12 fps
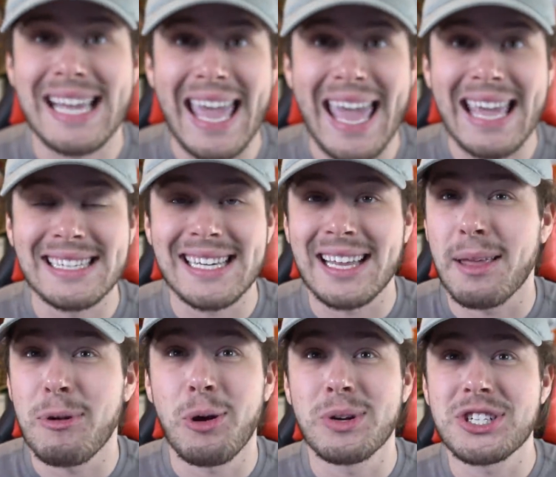And
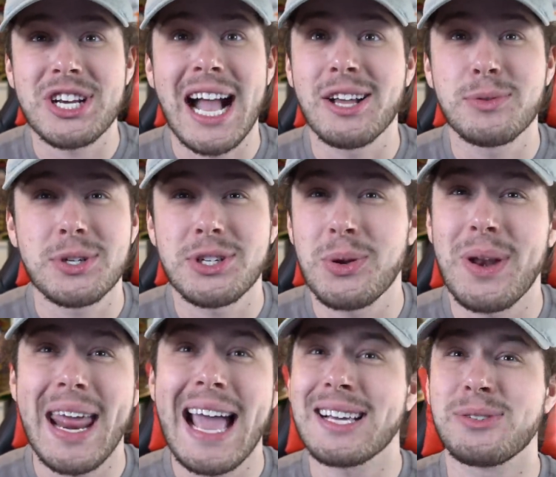let me know which challenge we should do
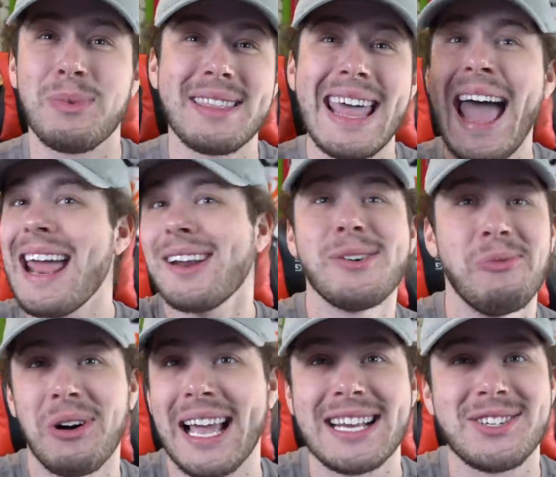next. With that,
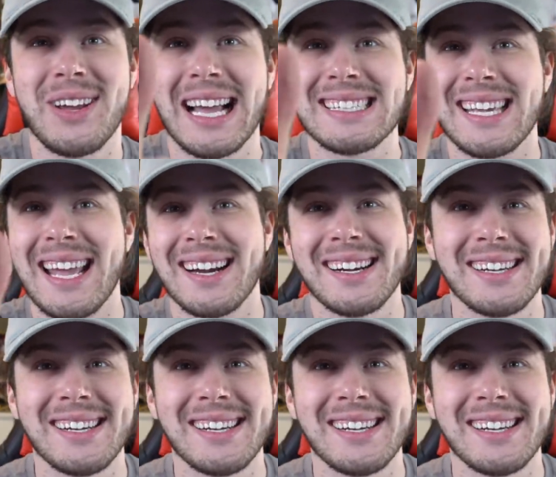we'll catch you guys later.